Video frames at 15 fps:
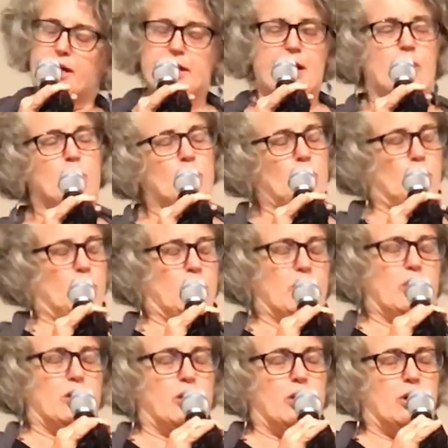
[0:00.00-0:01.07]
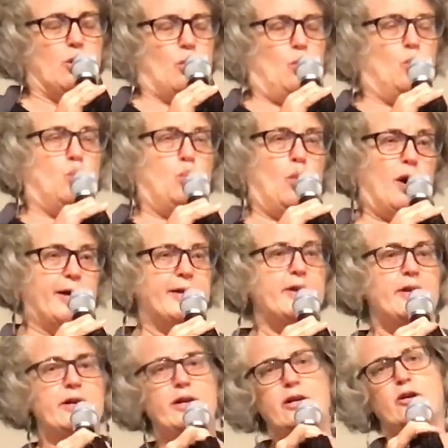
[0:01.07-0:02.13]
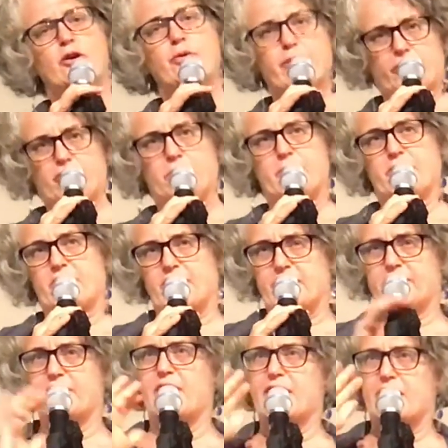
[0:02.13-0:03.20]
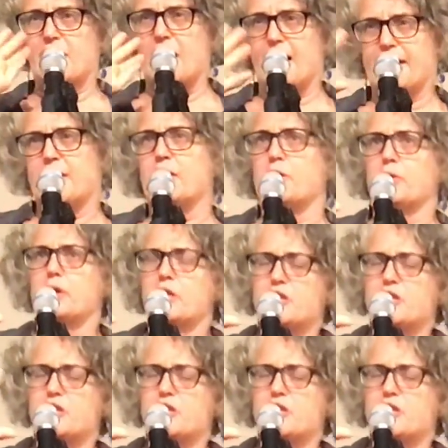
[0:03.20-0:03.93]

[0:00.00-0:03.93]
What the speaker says: Now, one Christmas I decided, I know,